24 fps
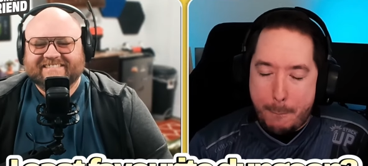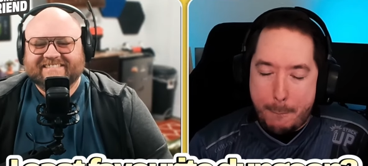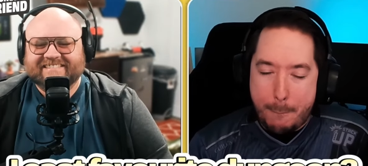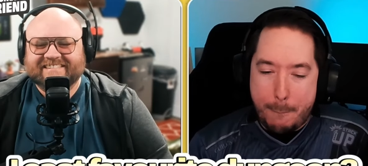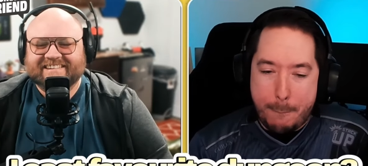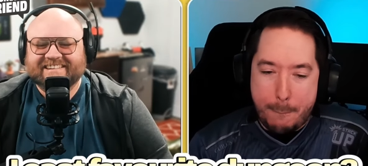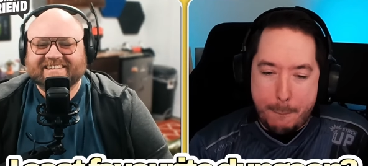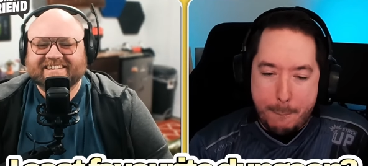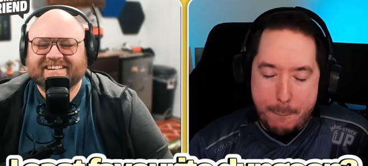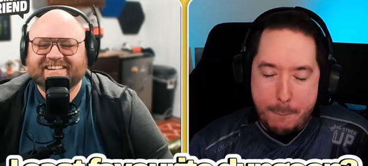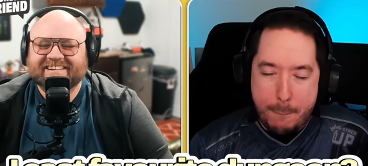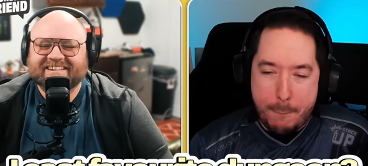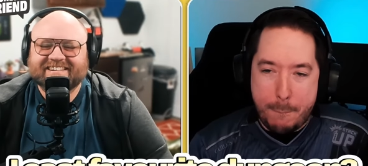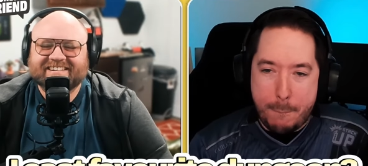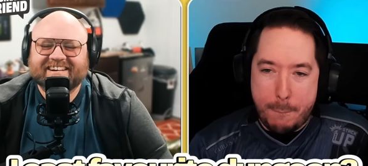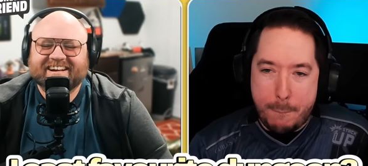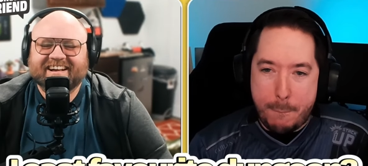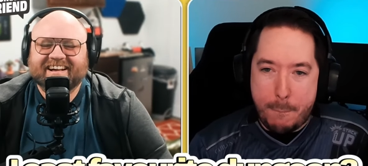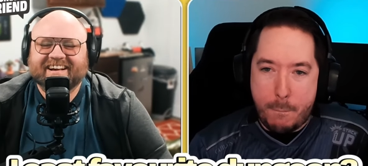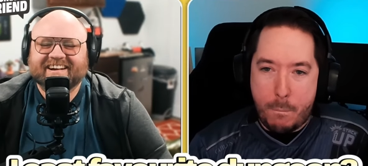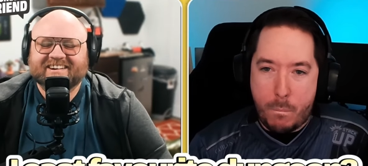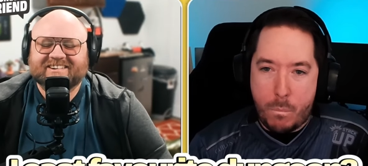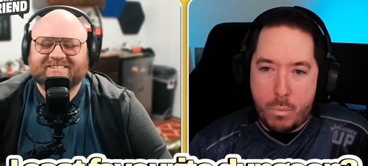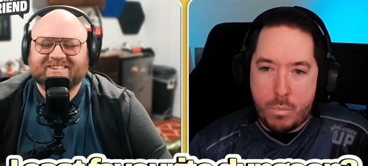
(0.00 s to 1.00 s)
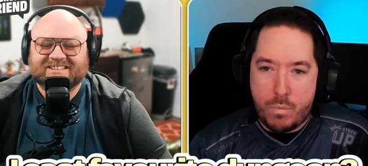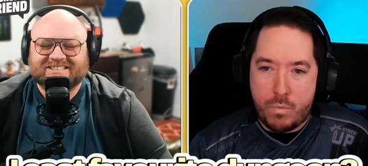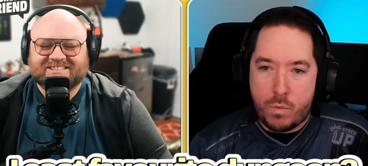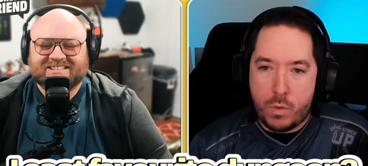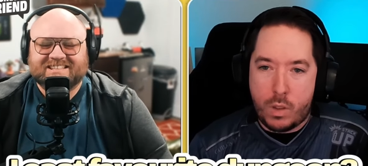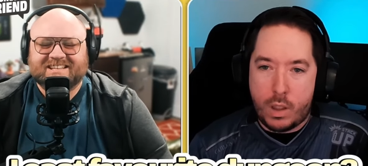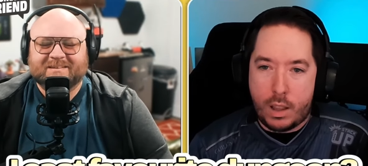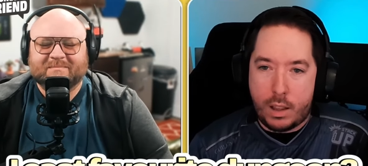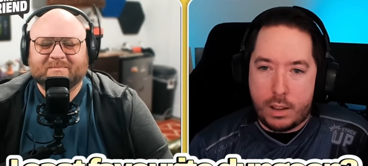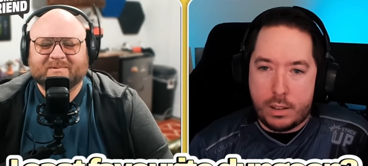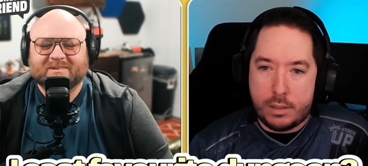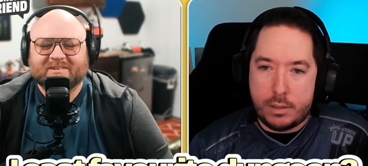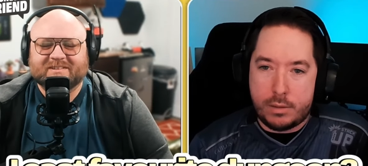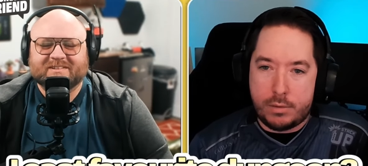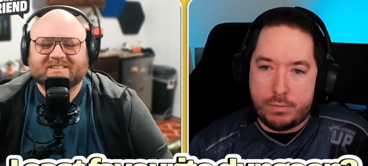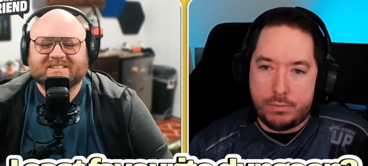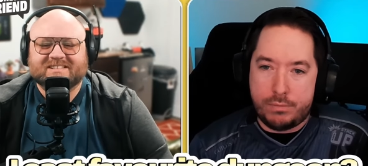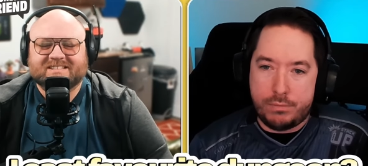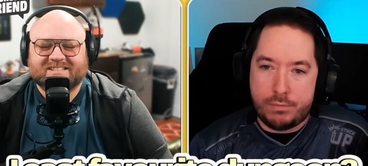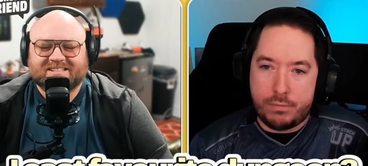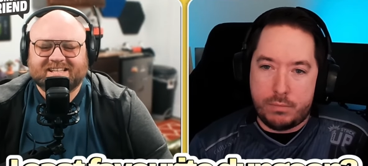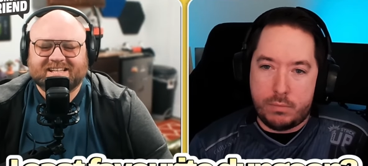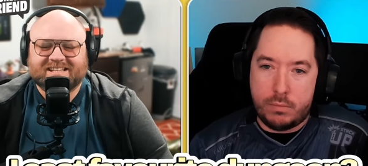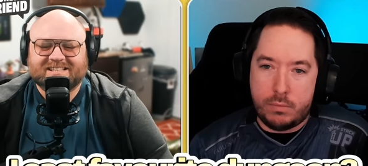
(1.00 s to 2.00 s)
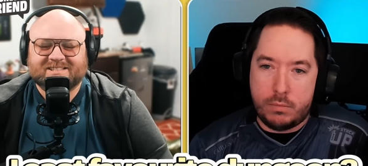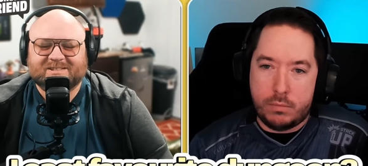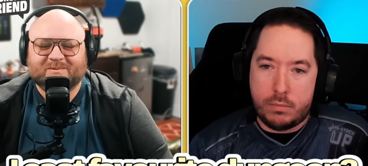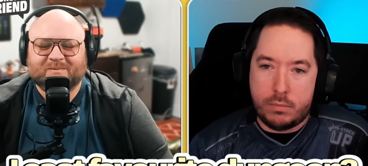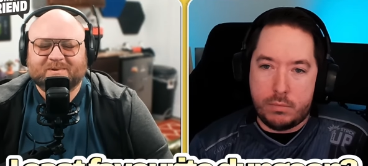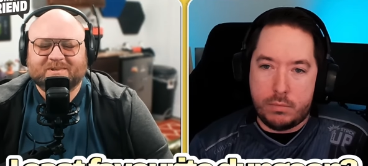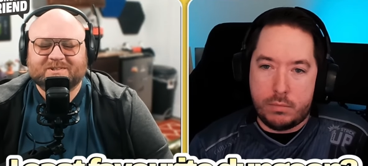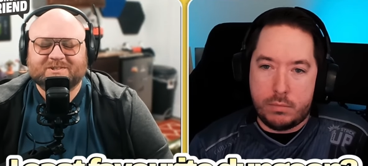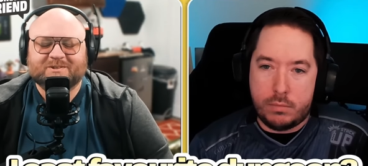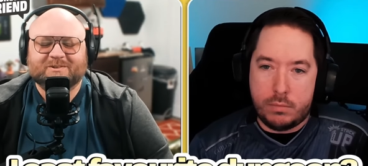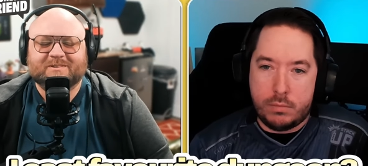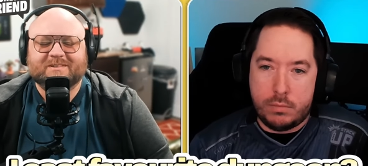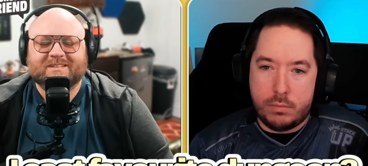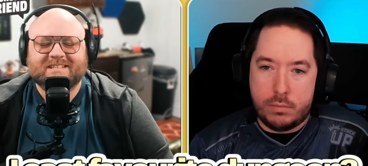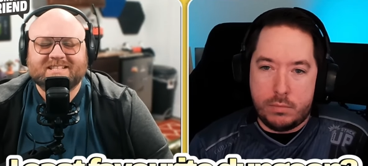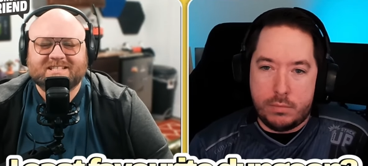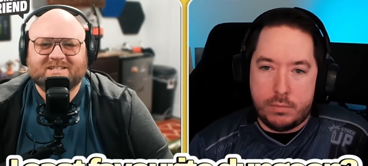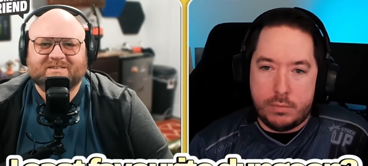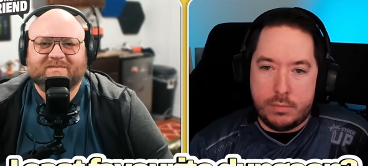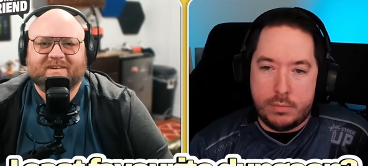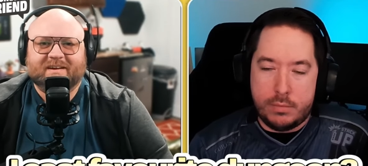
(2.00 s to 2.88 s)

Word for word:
Speaker 1: Yeah. Uh, question number six. What is your least